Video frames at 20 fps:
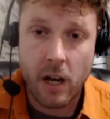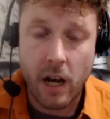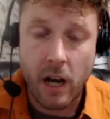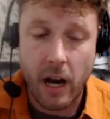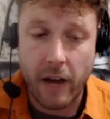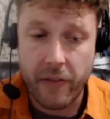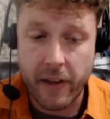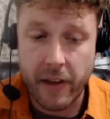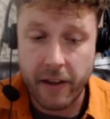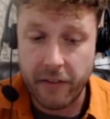
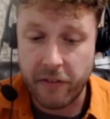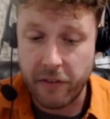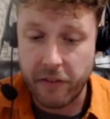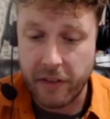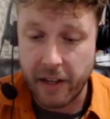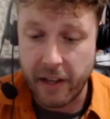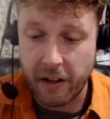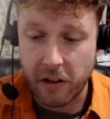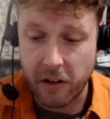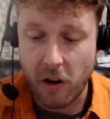And then
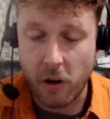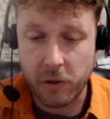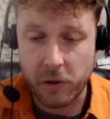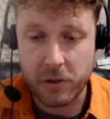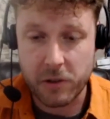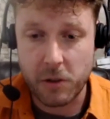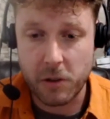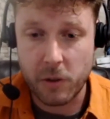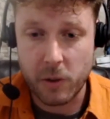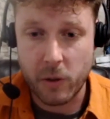they're
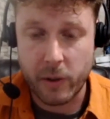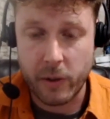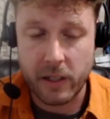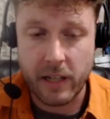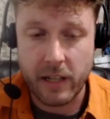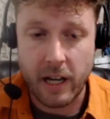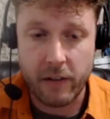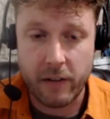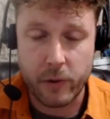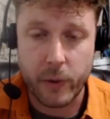also going to
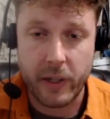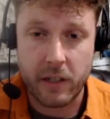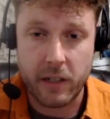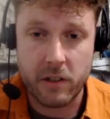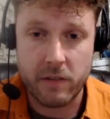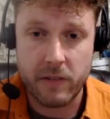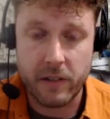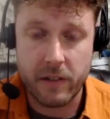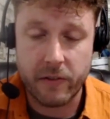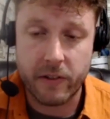have a range of
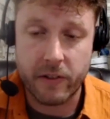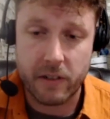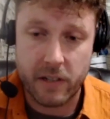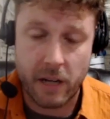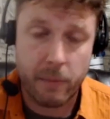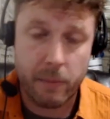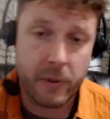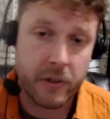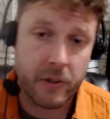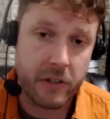different
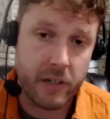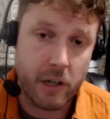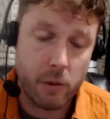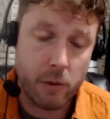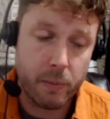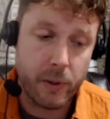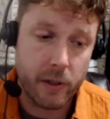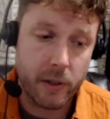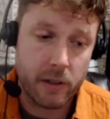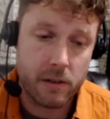temperature
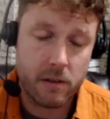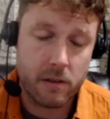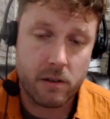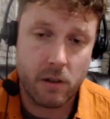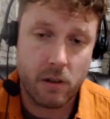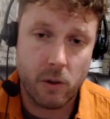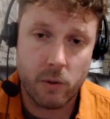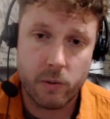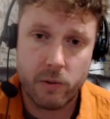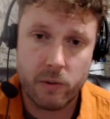outputs.
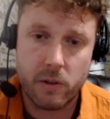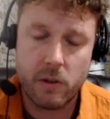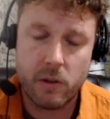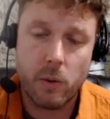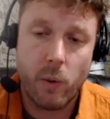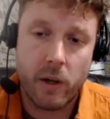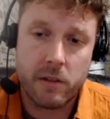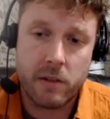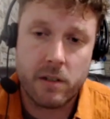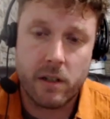So the
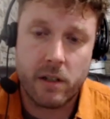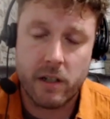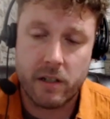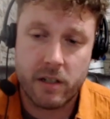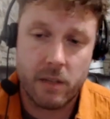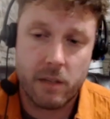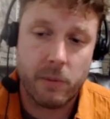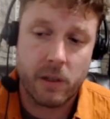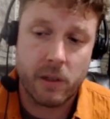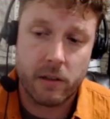ones that are
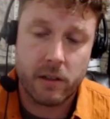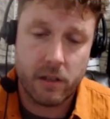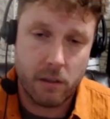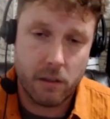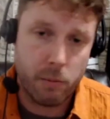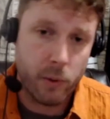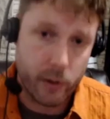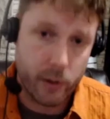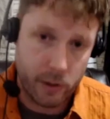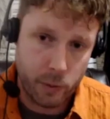similar to the
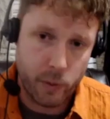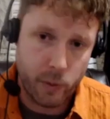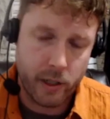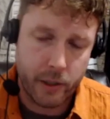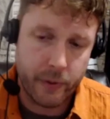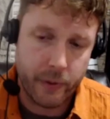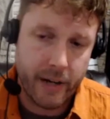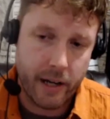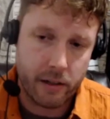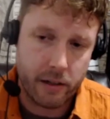boiled water
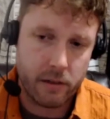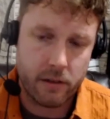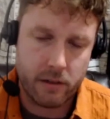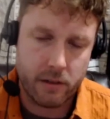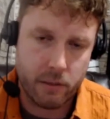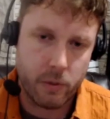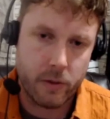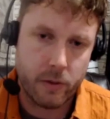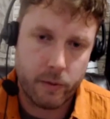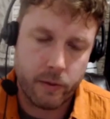reactors that
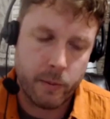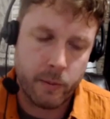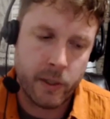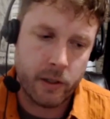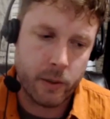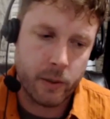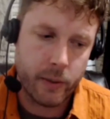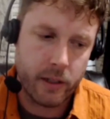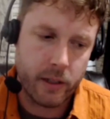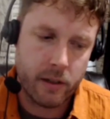we're
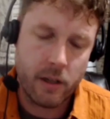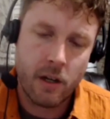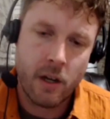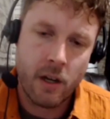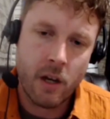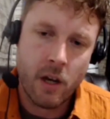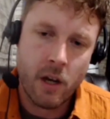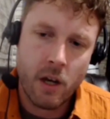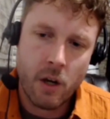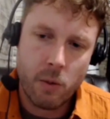familiar with
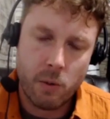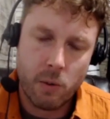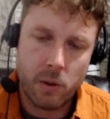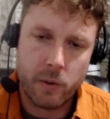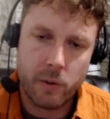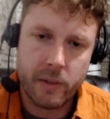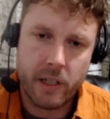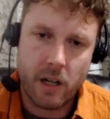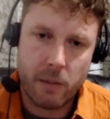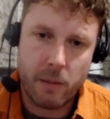will
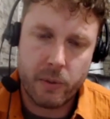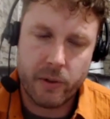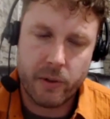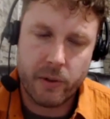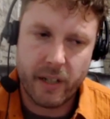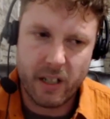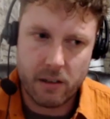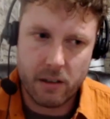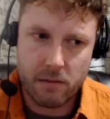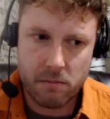only
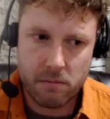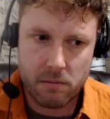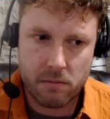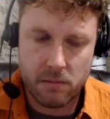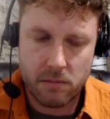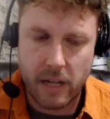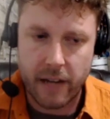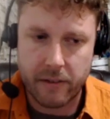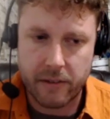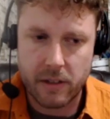operate
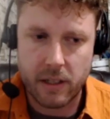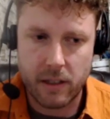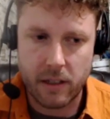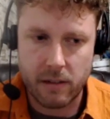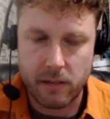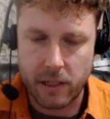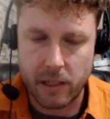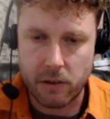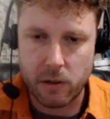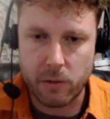at the
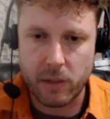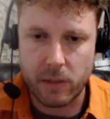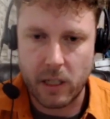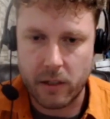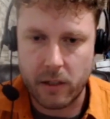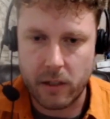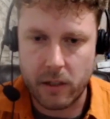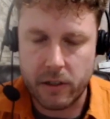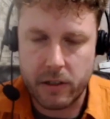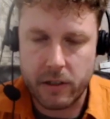like
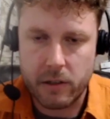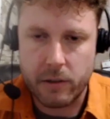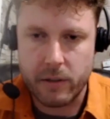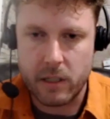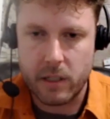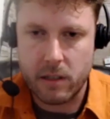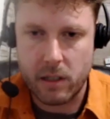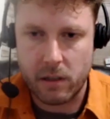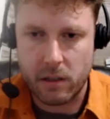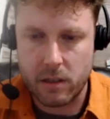300
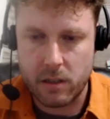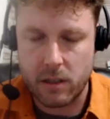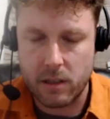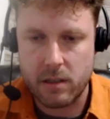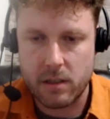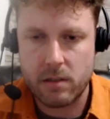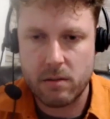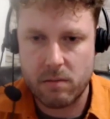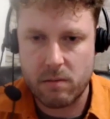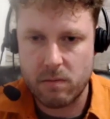degrees
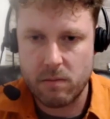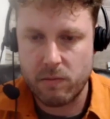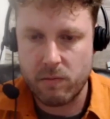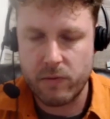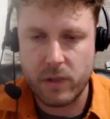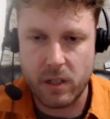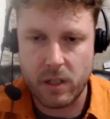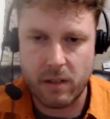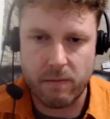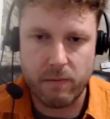Celsius
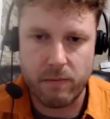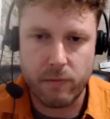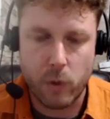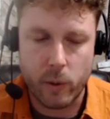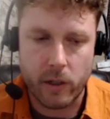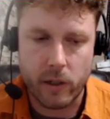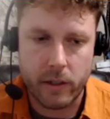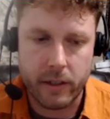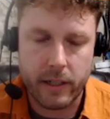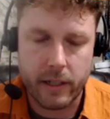to
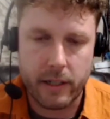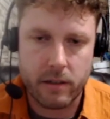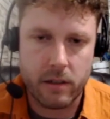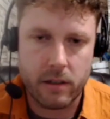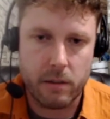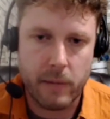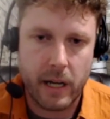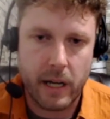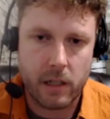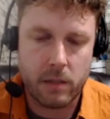400 as their
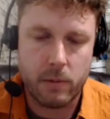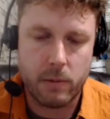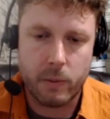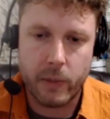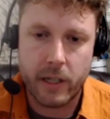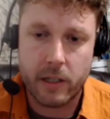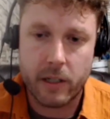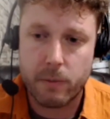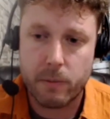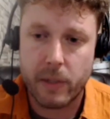maximum
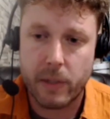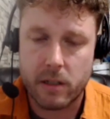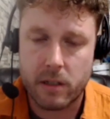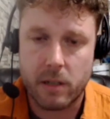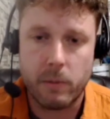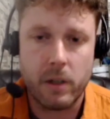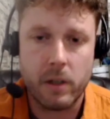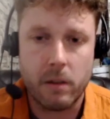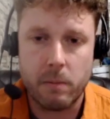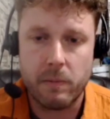range. But some
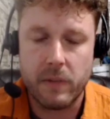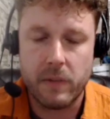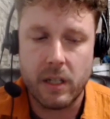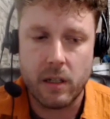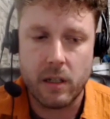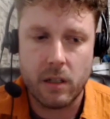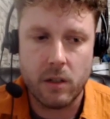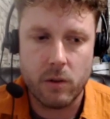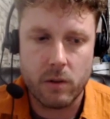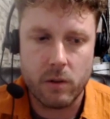of them that
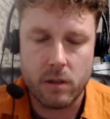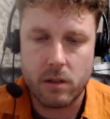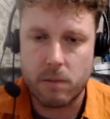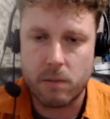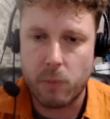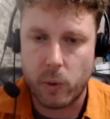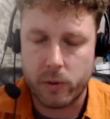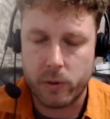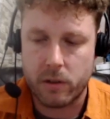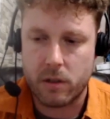use
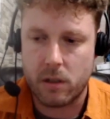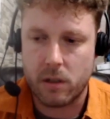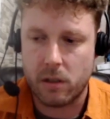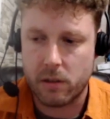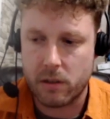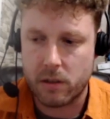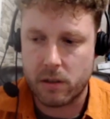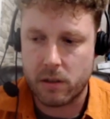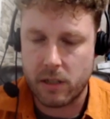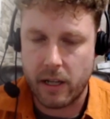molten
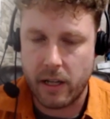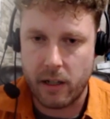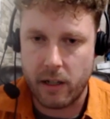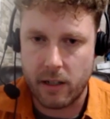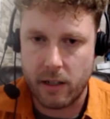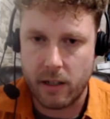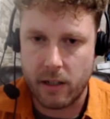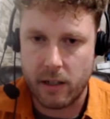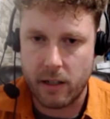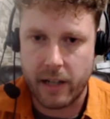salts and
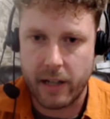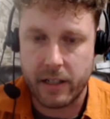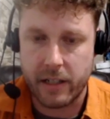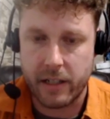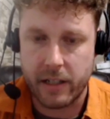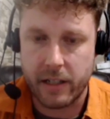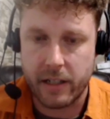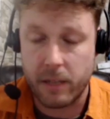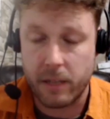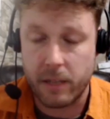high
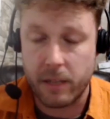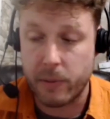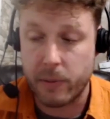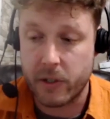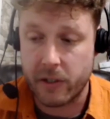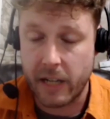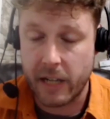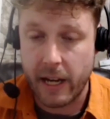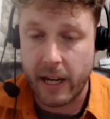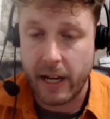
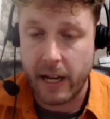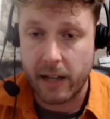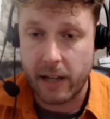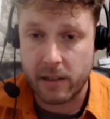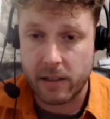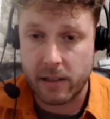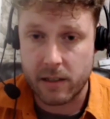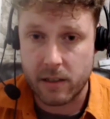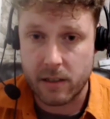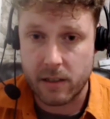temperature
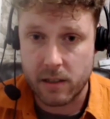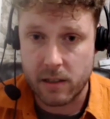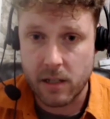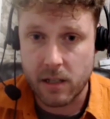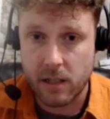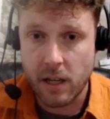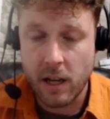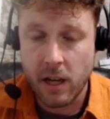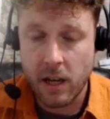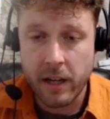gases
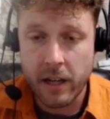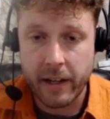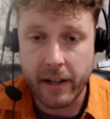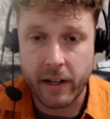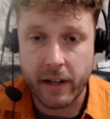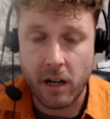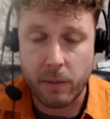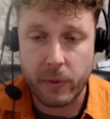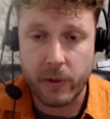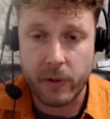can
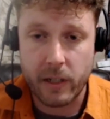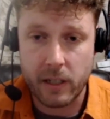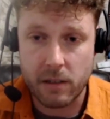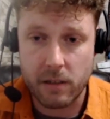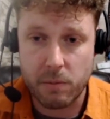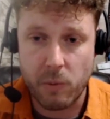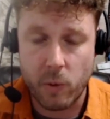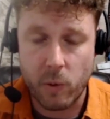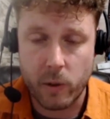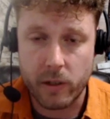operate
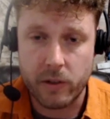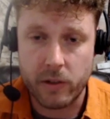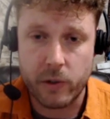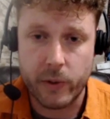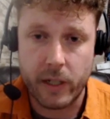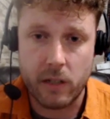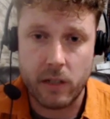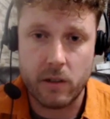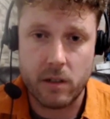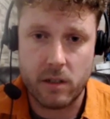more in the
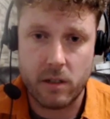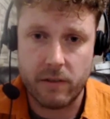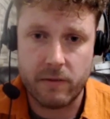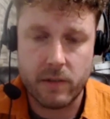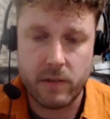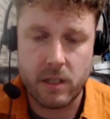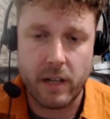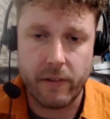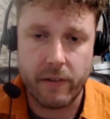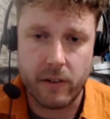ranges of
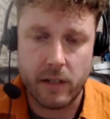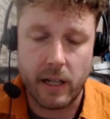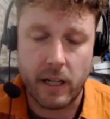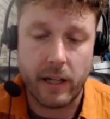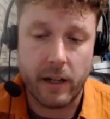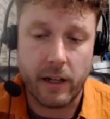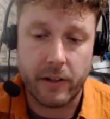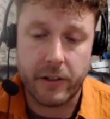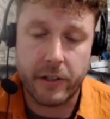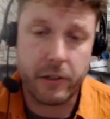700 to
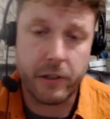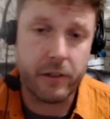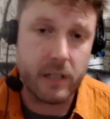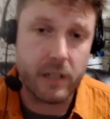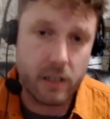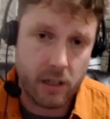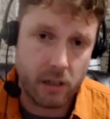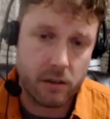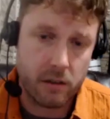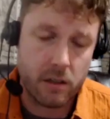800
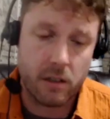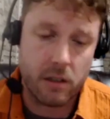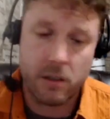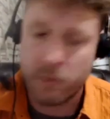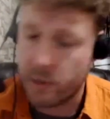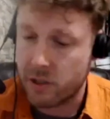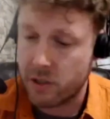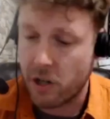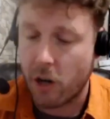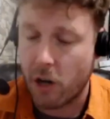degrees Celsius,
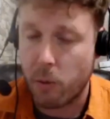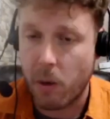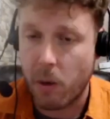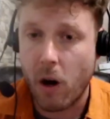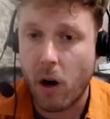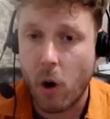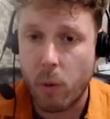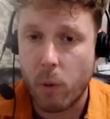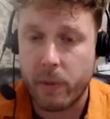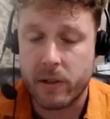which
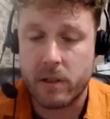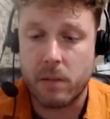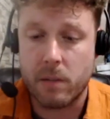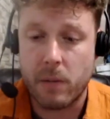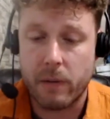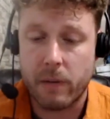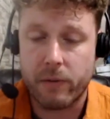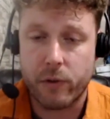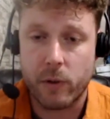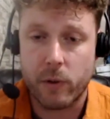opens
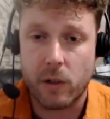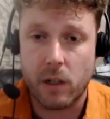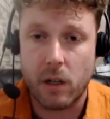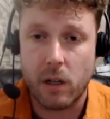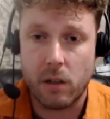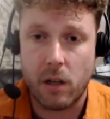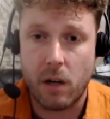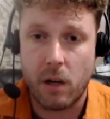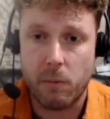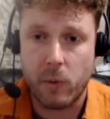them up for a
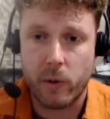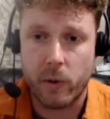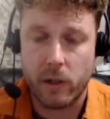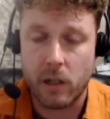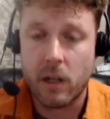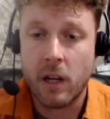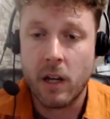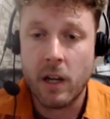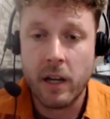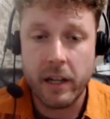lot more
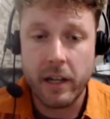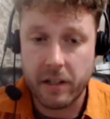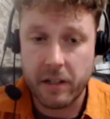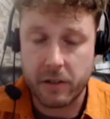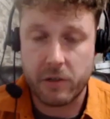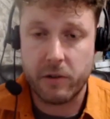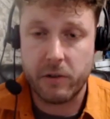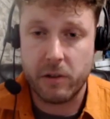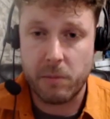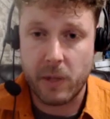
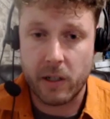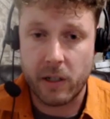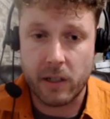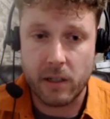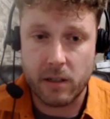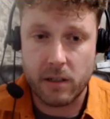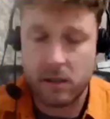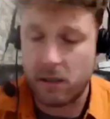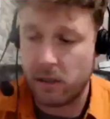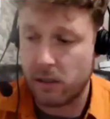industrial
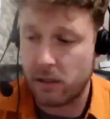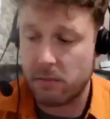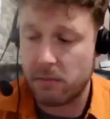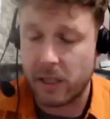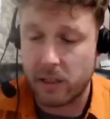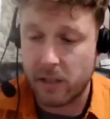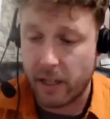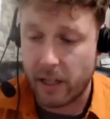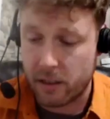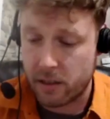markets like
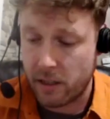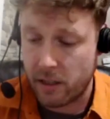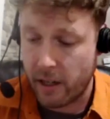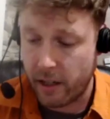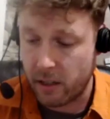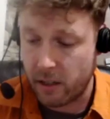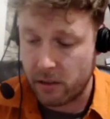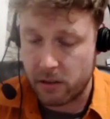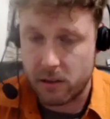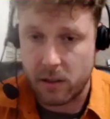
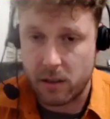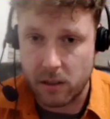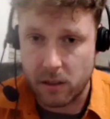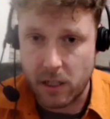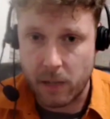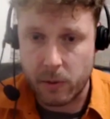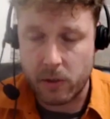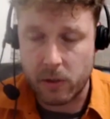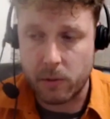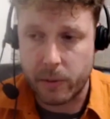textiles and
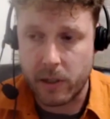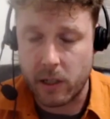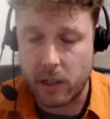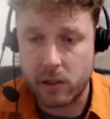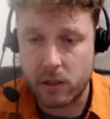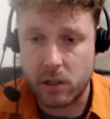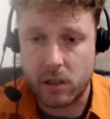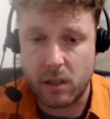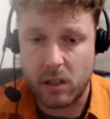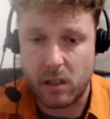chemical production.
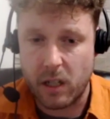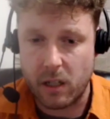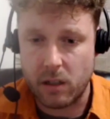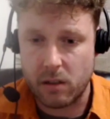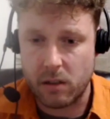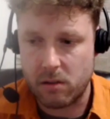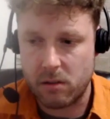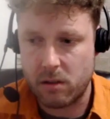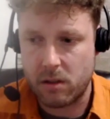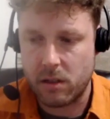And
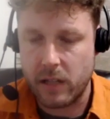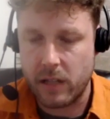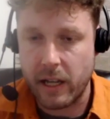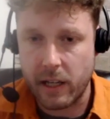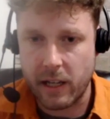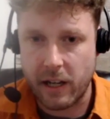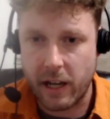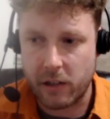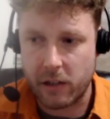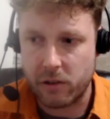they can
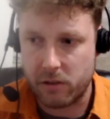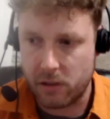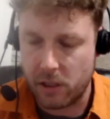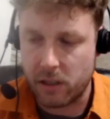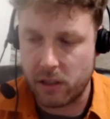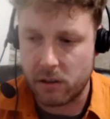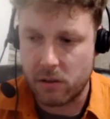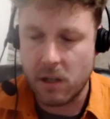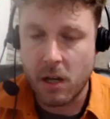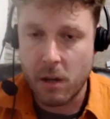actually like
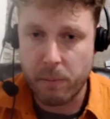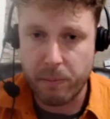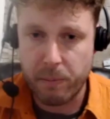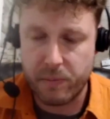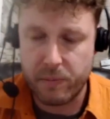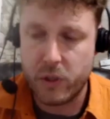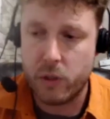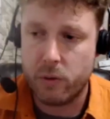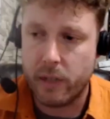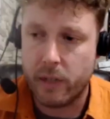do
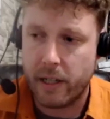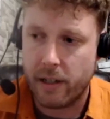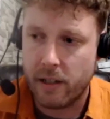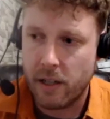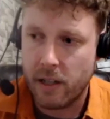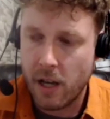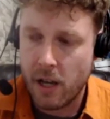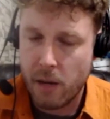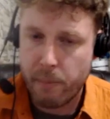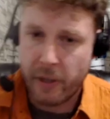a
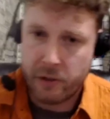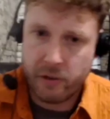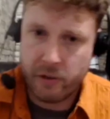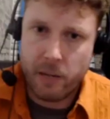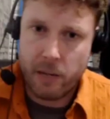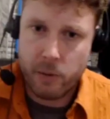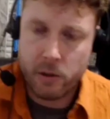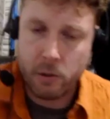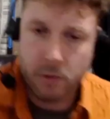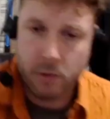petrochemical
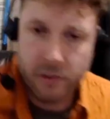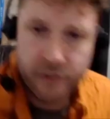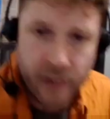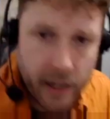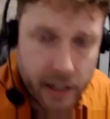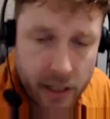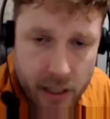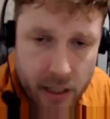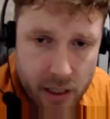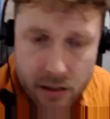
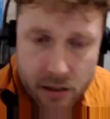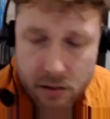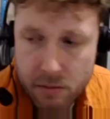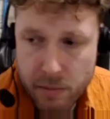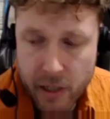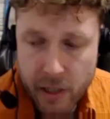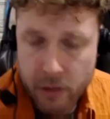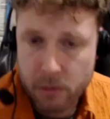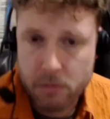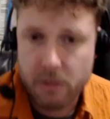refining, mineral
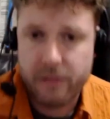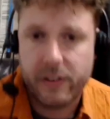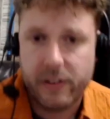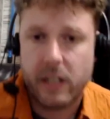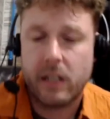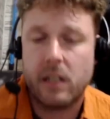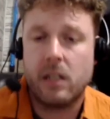refining.